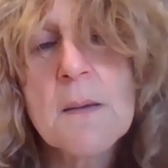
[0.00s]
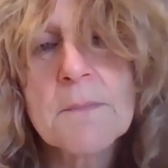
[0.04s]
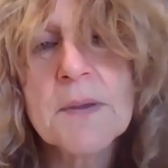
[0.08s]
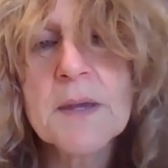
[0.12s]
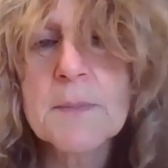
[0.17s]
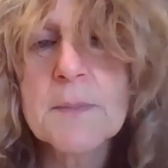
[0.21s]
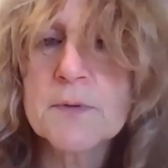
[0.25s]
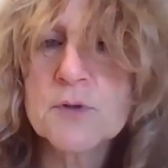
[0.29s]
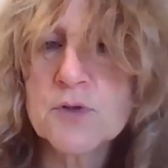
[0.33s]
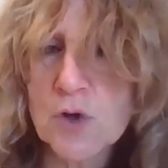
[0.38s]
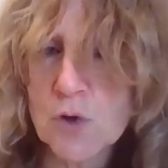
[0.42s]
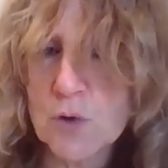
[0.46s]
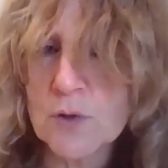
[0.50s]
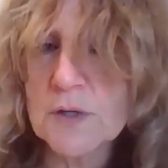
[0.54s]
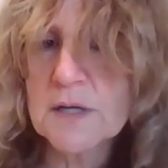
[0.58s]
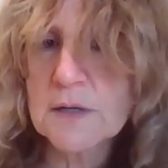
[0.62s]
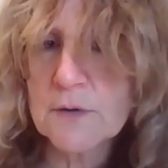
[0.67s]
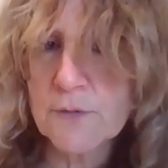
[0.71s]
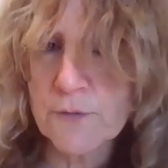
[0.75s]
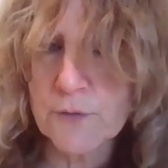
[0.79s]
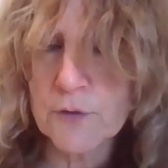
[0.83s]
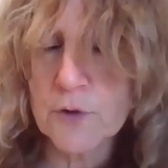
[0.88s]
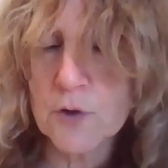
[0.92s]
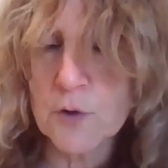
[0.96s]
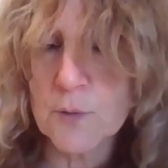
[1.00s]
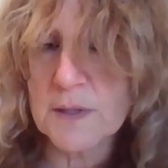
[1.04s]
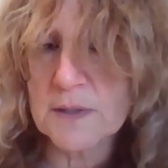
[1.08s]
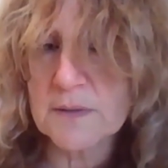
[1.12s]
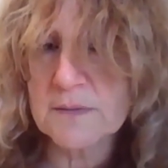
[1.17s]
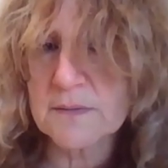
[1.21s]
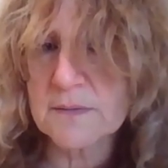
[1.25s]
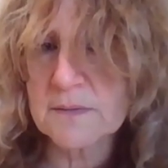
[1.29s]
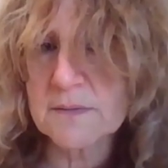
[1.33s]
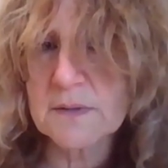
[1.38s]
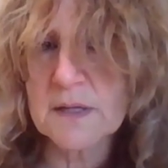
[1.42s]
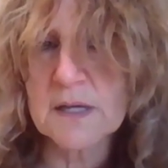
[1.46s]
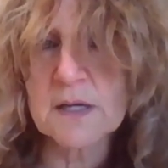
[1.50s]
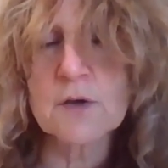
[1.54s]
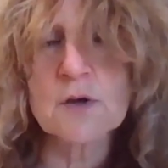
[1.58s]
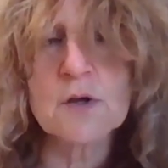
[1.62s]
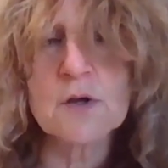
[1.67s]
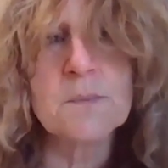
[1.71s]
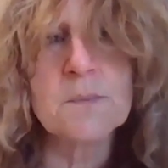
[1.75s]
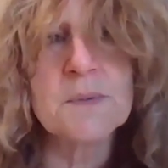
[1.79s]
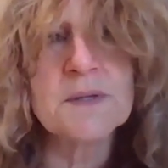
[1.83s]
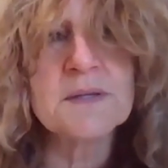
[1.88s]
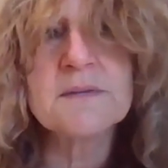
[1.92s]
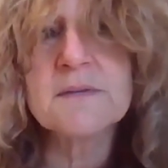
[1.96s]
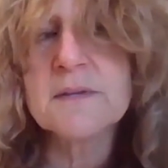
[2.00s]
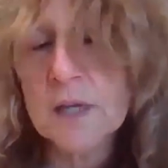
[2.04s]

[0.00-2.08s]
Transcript: people don't need fluids. It could be